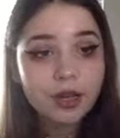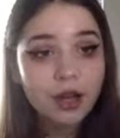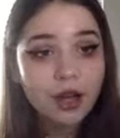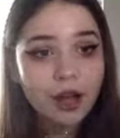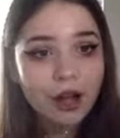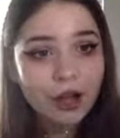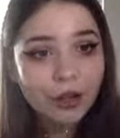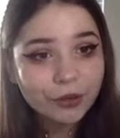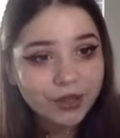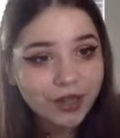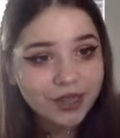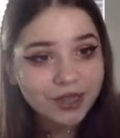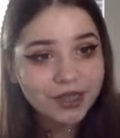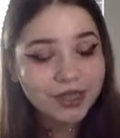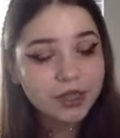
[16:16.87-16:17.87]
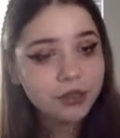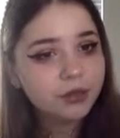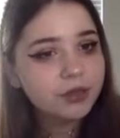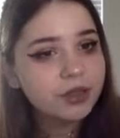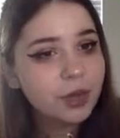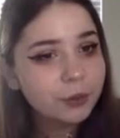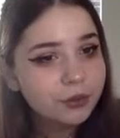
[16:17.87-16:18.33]
Alrighty, so
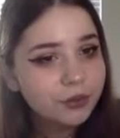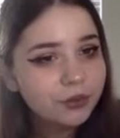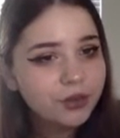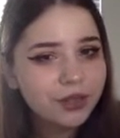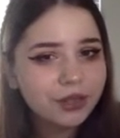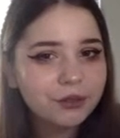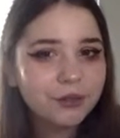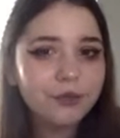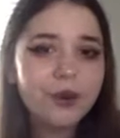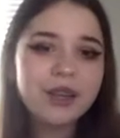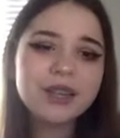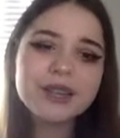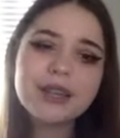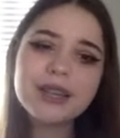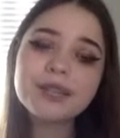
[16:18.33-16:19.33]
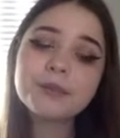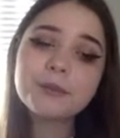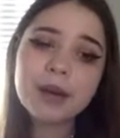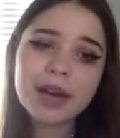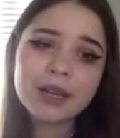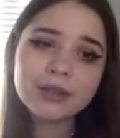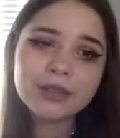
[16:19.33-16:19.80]
number one, what is
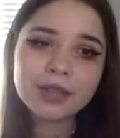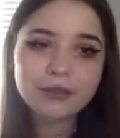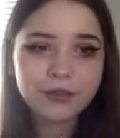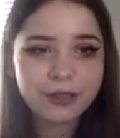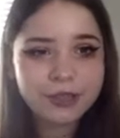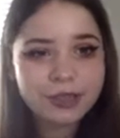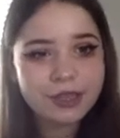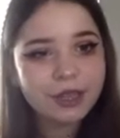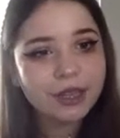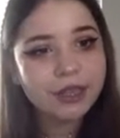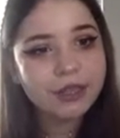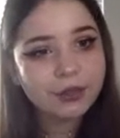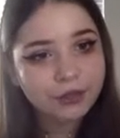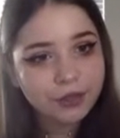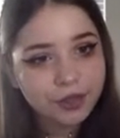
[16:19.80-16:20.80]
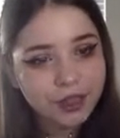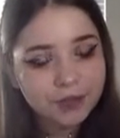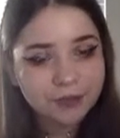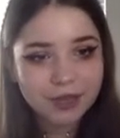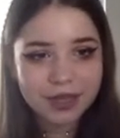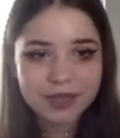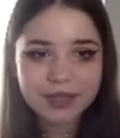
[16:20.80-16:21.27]
biodiversity in the first
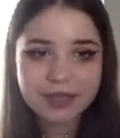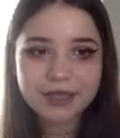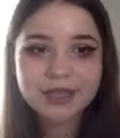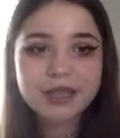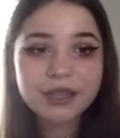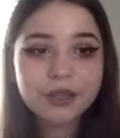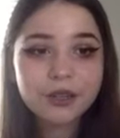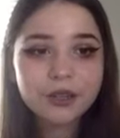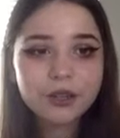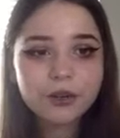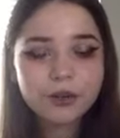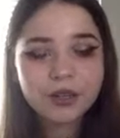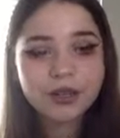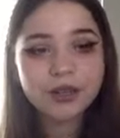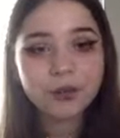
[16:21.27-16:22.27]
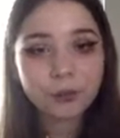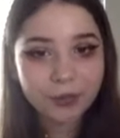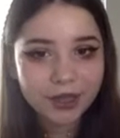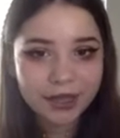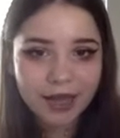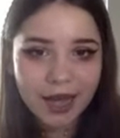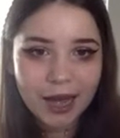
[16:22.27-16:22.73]
place? This is a little quick
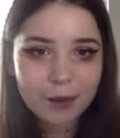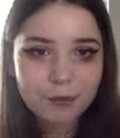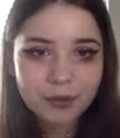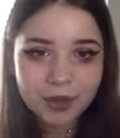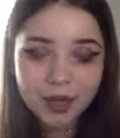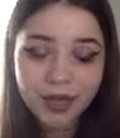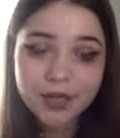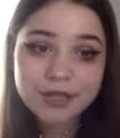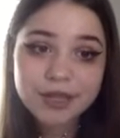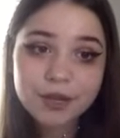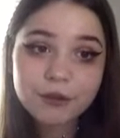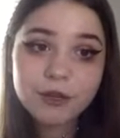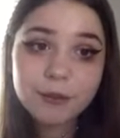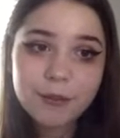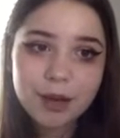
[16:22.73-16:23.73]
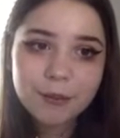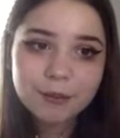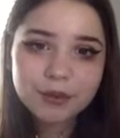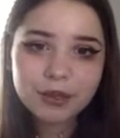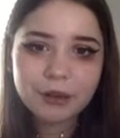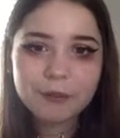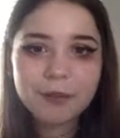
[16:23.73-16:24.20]
recap. So
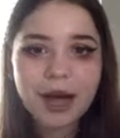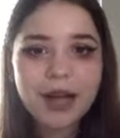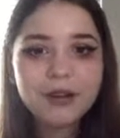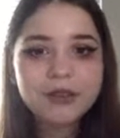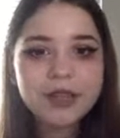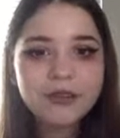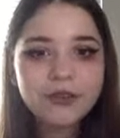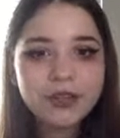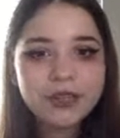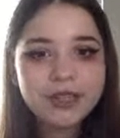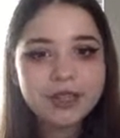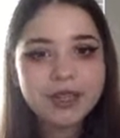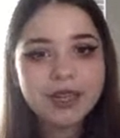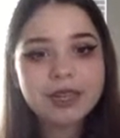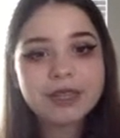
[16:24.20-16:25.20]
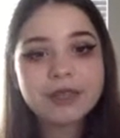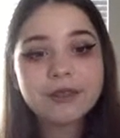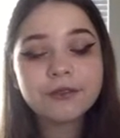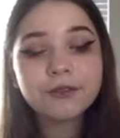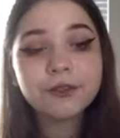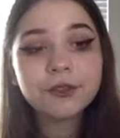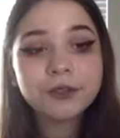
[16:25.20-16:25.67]
remember, biodiversity is the
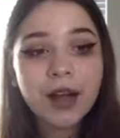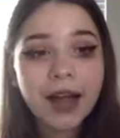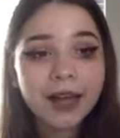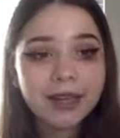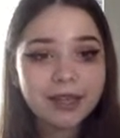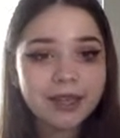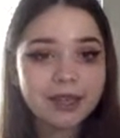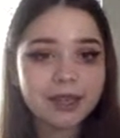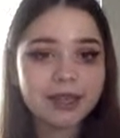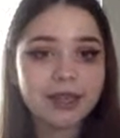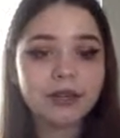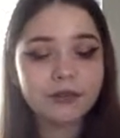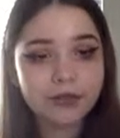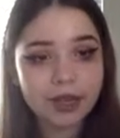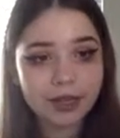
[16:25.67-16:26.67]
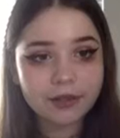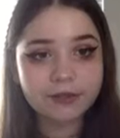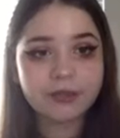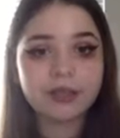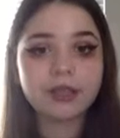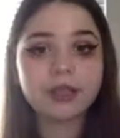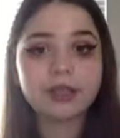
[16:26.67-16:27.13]
variety of life
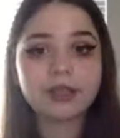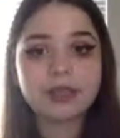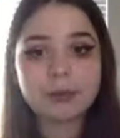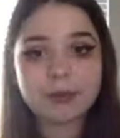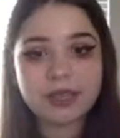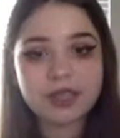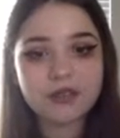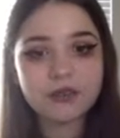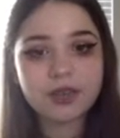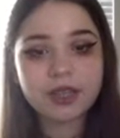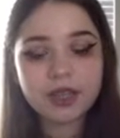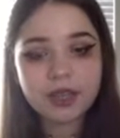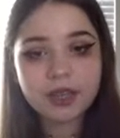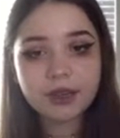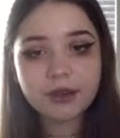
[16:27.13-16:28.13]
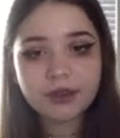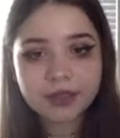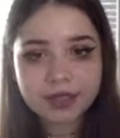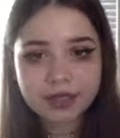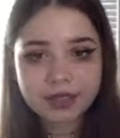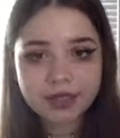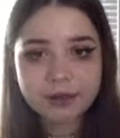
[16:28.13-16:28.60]
in a specific
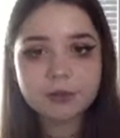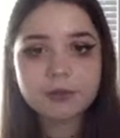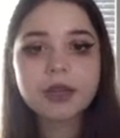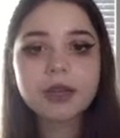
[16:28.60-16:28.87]
ecosystem.